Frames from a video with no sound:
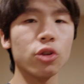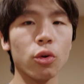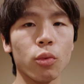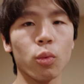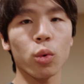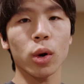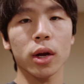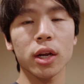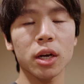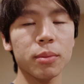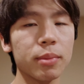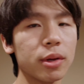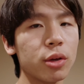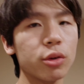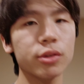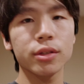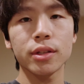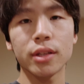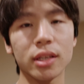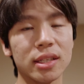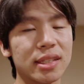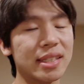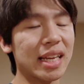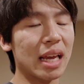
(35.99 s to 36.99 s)
we're going to be using
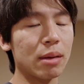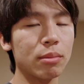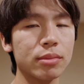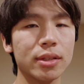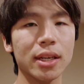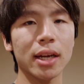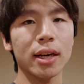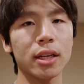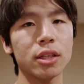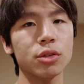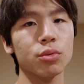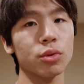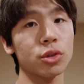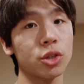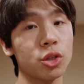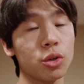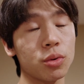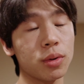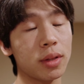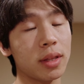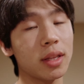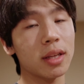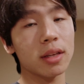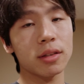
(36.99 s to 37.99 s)
the same settings. We're
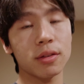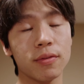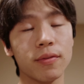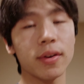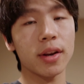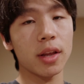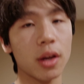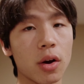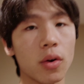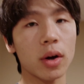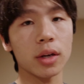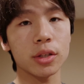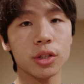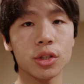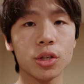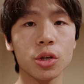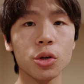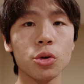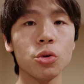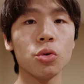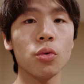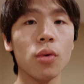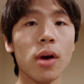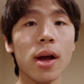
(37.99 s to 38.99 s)
shooting this video on
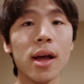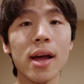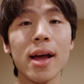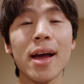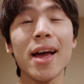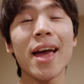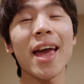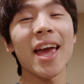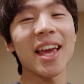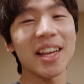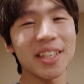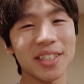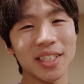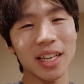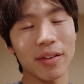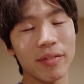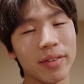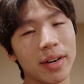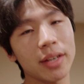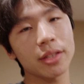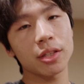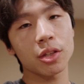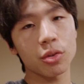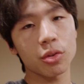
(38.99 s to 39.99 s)
two a7S